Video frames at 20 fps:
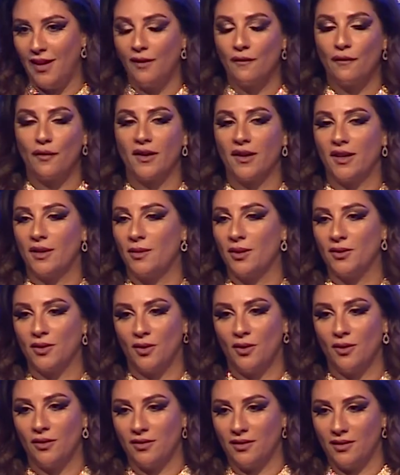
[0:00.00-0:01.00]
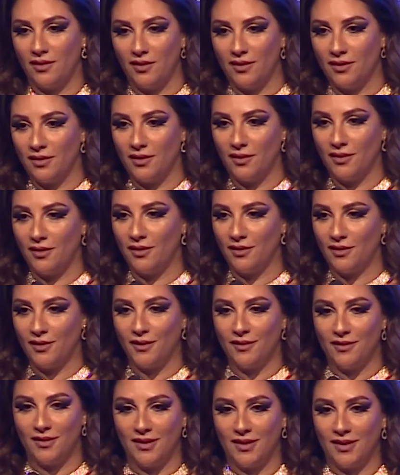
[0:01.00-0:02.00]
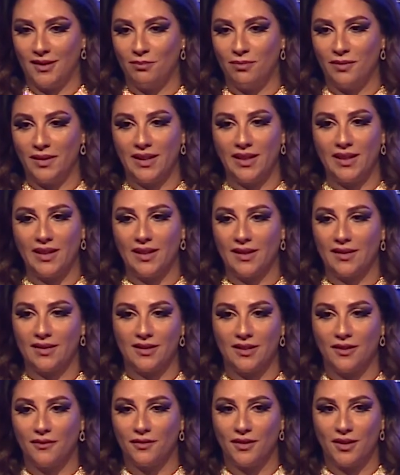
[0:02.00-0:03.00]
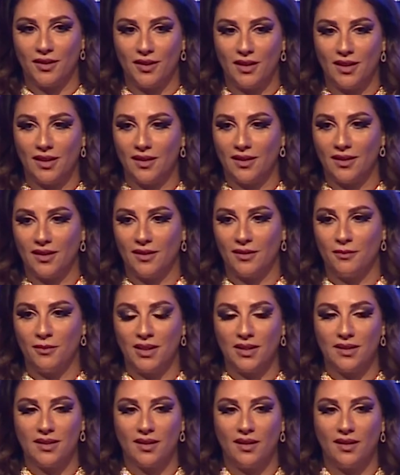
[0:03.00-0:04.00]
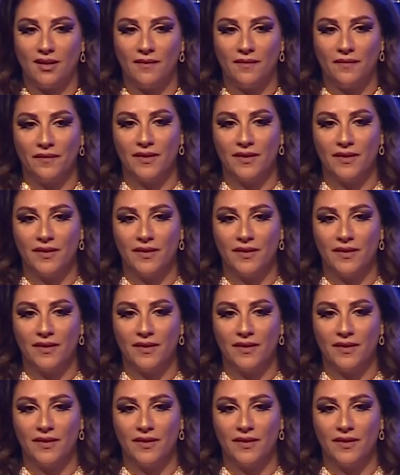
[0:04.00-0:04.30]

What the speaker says: Forget about all the blingy stuff that you hear in the media.